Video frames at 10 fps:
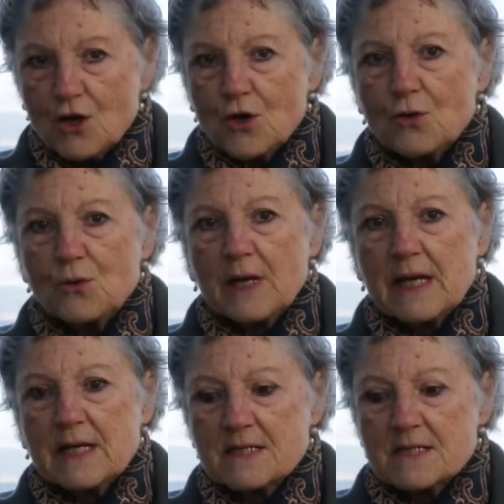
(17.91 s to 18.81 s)
who
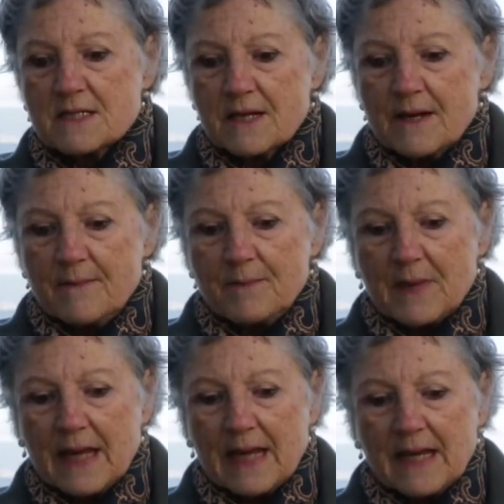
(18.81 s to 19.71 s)
is
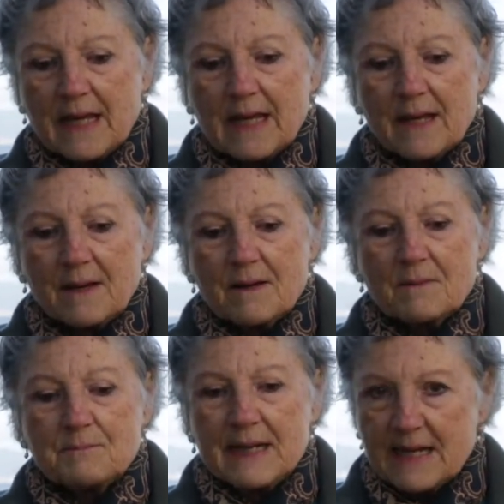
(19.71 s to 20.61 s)
a
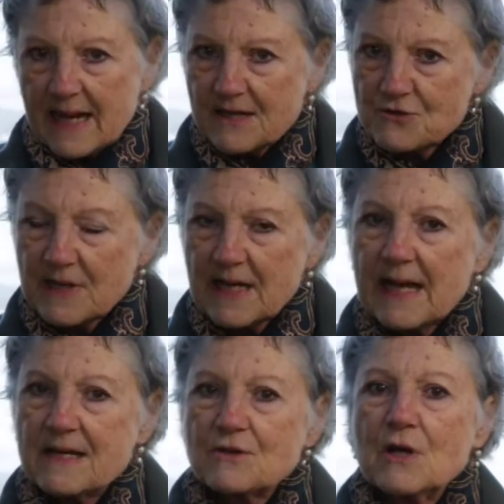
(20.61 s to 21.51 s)
pediatric
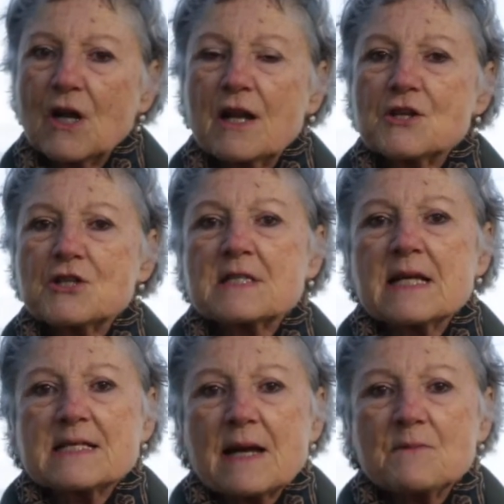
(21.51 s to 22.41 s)
endocrinologist
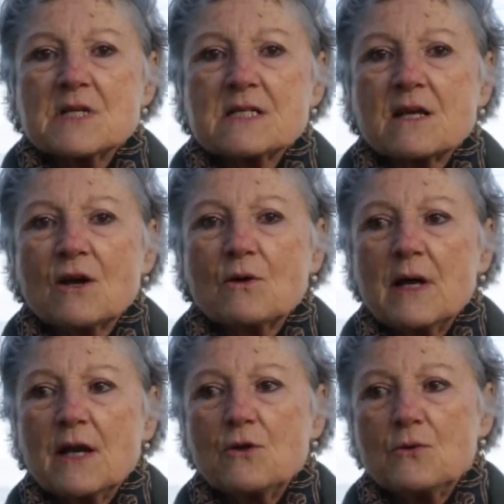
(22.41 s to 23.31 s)
in San Francisco
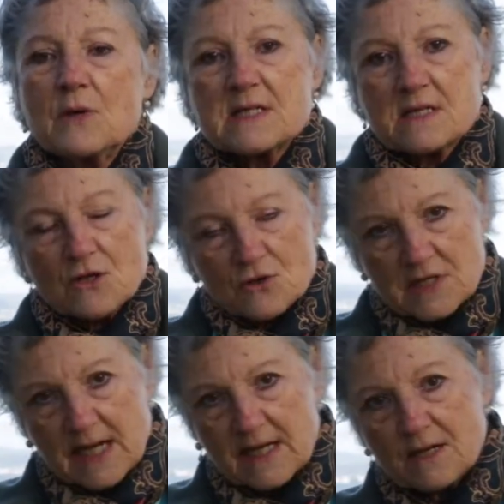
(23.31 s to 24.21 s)
and who is
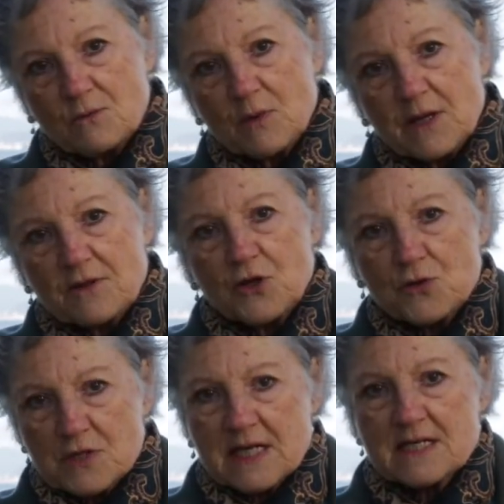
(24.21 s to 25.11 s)
associated with
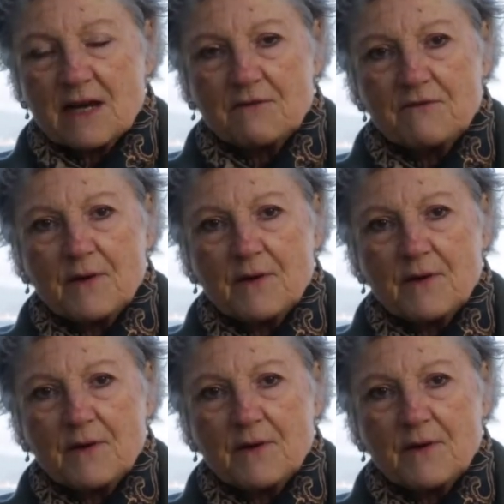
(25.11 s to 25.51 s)
UCSF,